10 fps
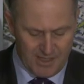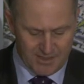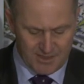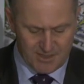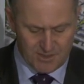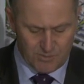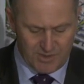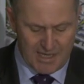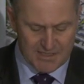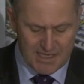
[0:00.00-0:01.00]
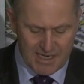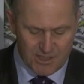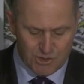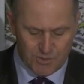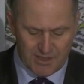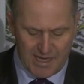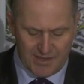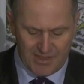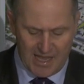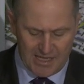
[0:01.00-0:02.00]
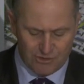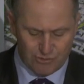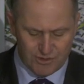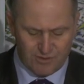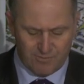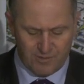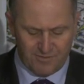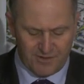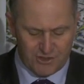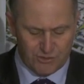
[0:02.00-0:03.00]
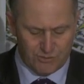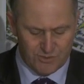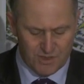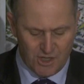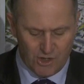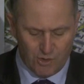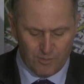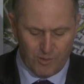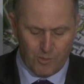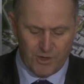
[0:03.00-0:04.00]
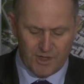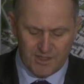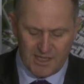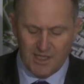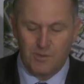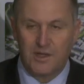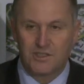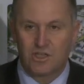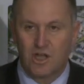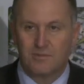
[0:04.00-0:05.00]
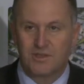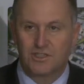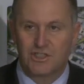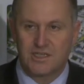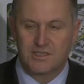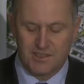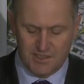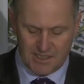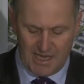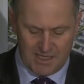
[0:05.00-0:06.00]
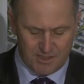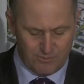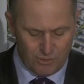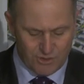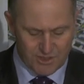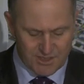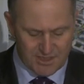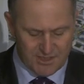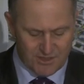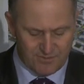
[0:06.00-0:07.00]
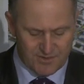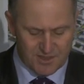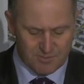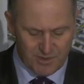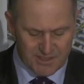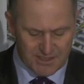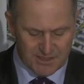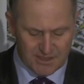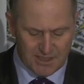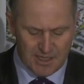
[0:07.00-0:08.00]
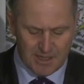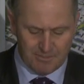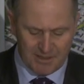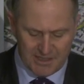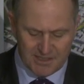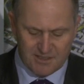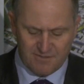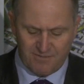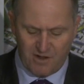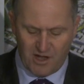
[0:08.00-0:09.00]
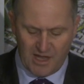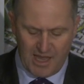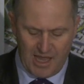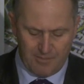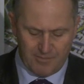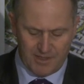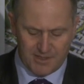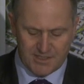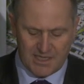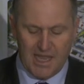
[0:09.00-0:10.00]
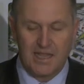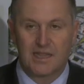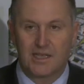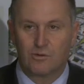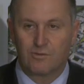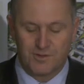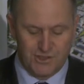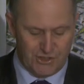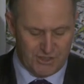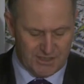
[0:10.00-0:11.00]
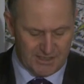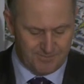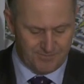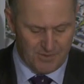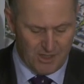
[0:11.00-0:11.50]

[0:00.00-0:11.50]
This is without taking into account the hundreds of professionals who will be working at any one time in the Justice and Emergency Services Precinct, police, fire, ambulance and legal fraternity.